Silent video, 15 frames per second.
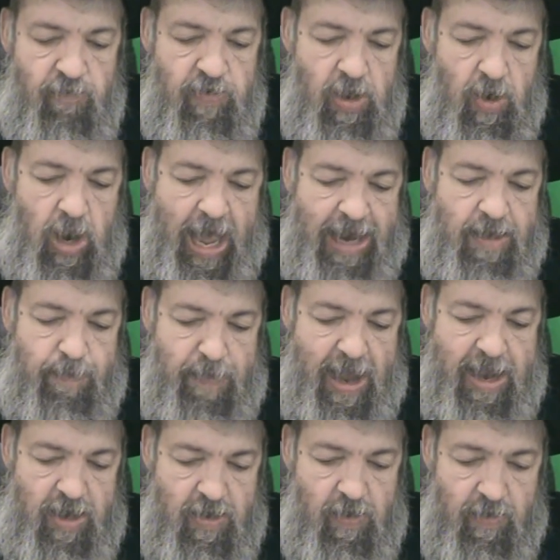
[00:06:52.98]
Violat
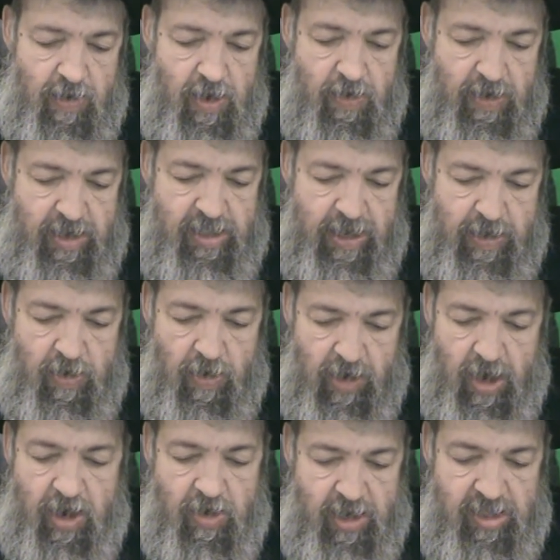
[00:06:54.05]
Bain, you're going to you're
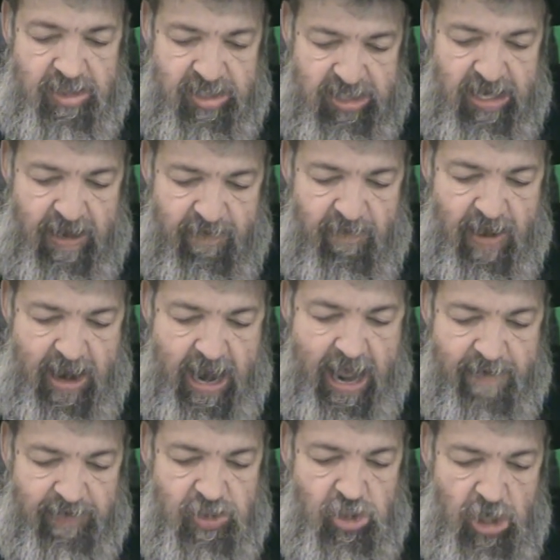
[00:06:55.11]
going to conceive and
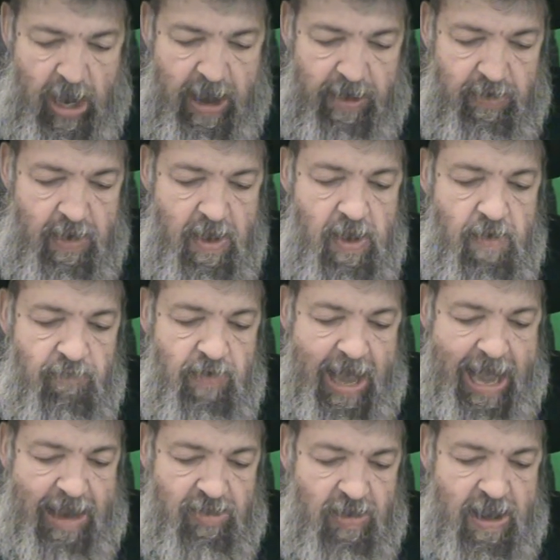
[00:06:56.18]
have a child.
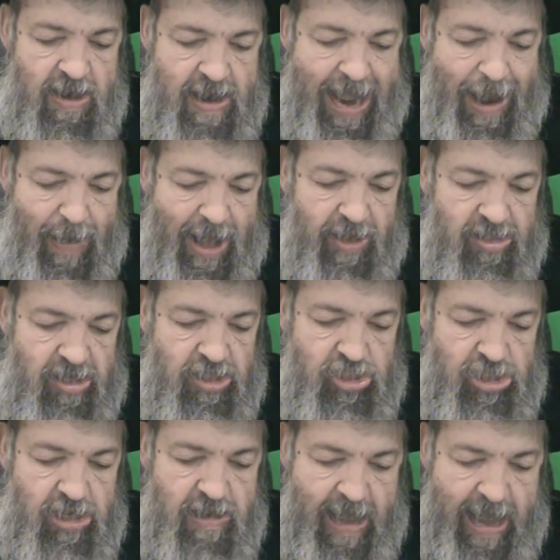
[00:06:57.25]
Va'ata, and now al
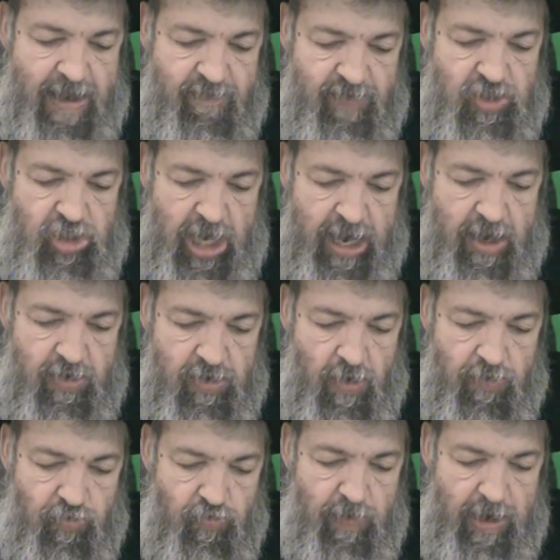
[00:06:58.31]
tishti yayin
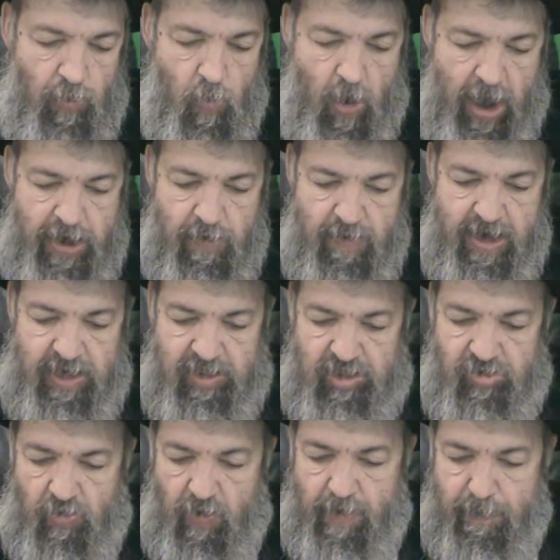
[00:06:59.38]
don't drink wine or any
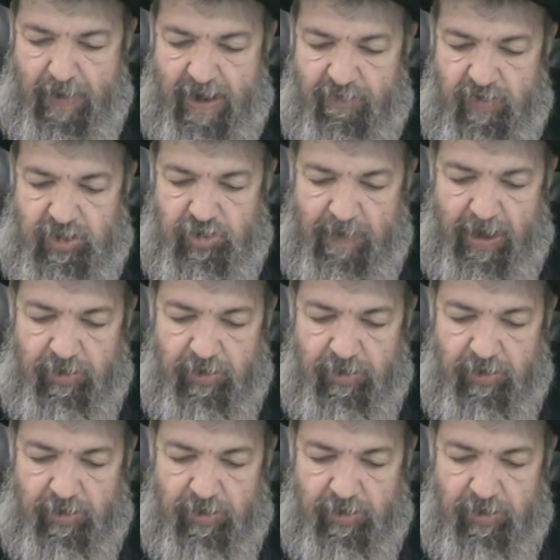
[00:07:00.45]
strong beverage.